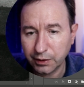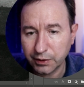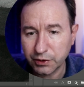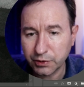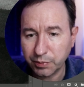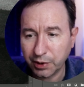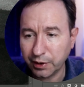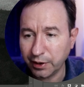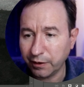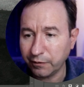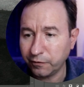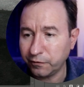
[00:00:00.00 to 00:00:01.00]
this is part
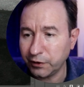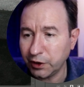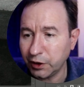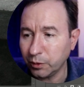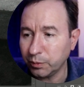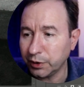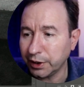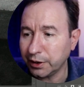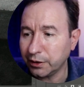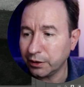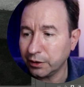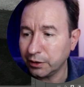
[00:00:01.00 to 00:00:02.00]
of that finial
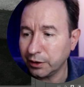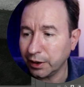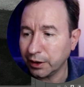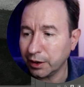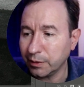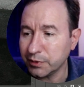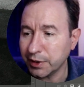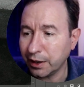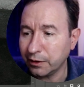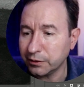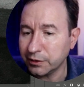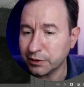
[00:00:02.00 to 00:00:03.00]
brick that comes
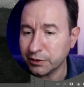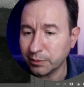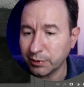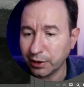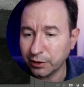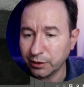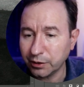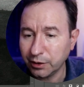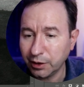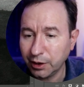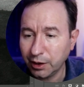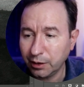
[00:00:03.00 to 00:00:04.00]
out, so I'm not going to
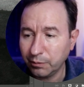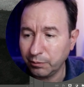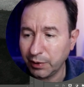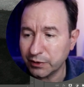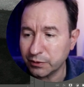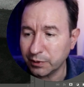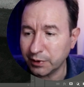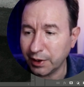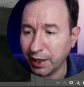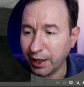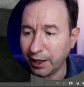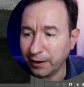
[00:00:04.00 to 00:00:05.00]
mess with
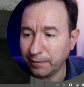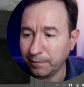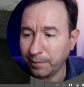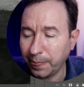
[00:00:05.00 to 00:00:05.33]
that.